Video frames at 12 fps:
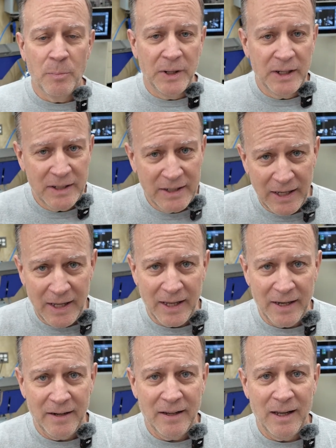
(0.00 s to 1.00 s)
But
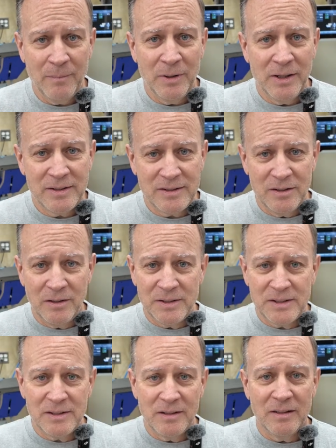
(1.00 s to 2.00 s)
again, I'm going to still